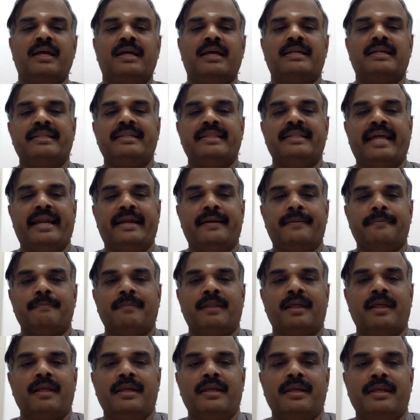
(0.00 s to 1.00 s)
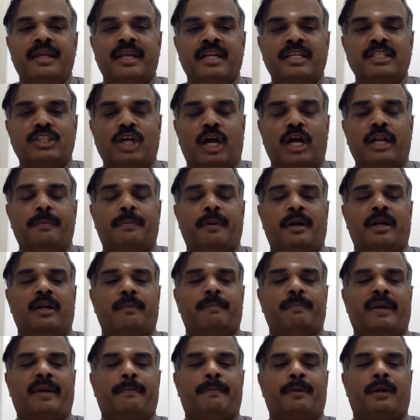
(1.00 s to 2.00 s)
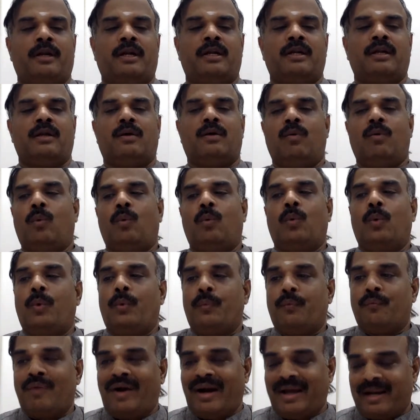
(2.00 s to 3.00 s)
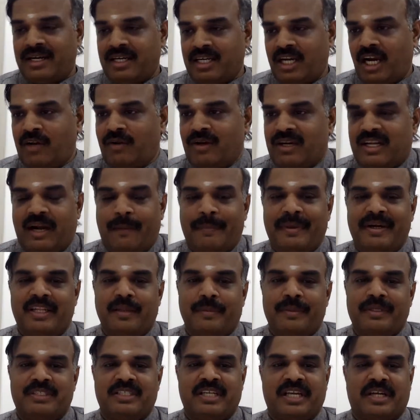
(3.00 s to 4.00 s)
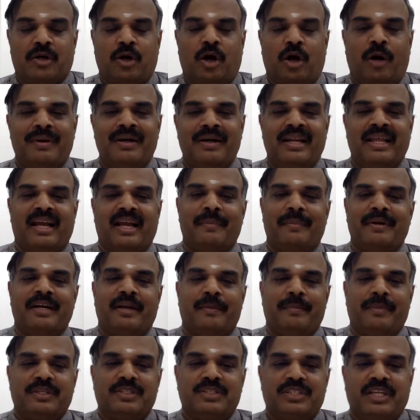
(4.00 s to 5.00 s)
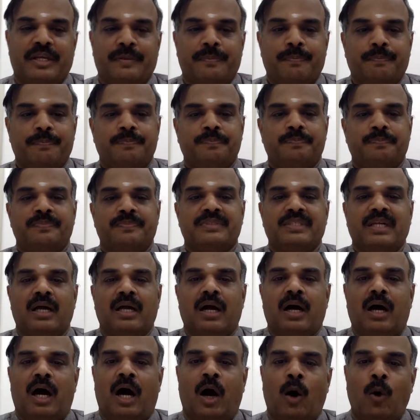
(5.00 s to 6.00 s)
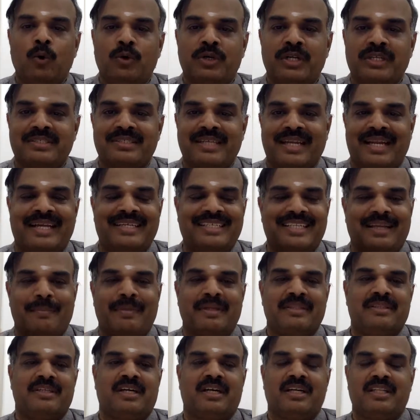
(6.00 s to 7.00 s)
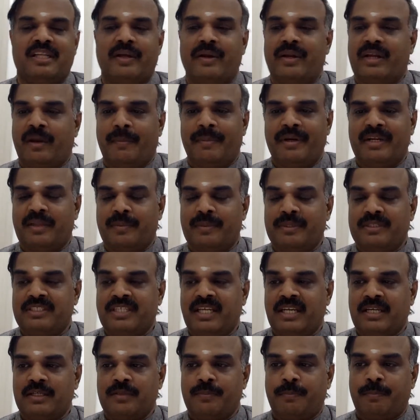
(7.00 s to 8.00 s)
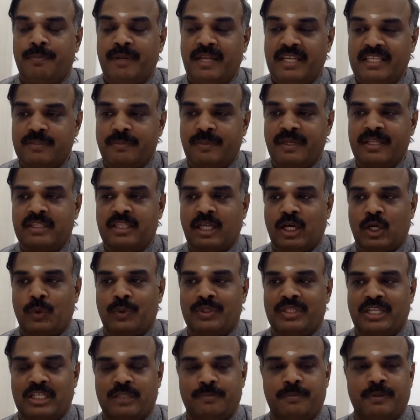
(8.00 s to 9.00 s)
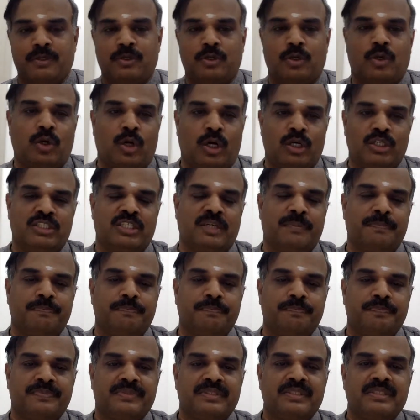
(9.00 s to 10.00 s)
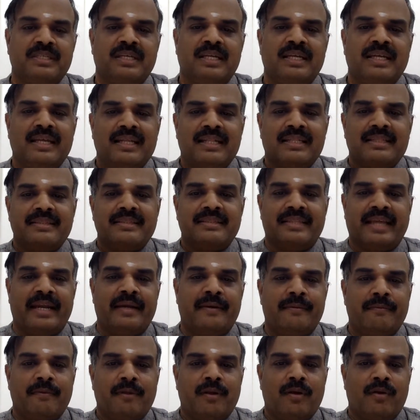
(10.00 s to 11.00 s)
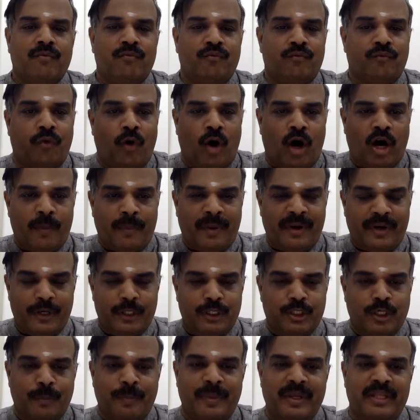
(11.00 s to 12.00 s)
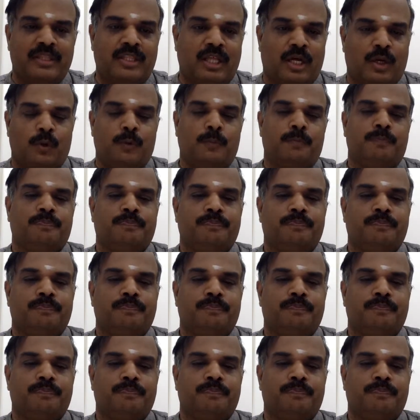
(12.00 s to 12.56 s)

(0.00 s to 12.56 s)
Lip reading: Then in joint product by product, where and all will commit the mistake, commonly committed mistake. How to select the method, they will commit the mistake. Please be thorough with respect to concept. Then format, you should be thorough.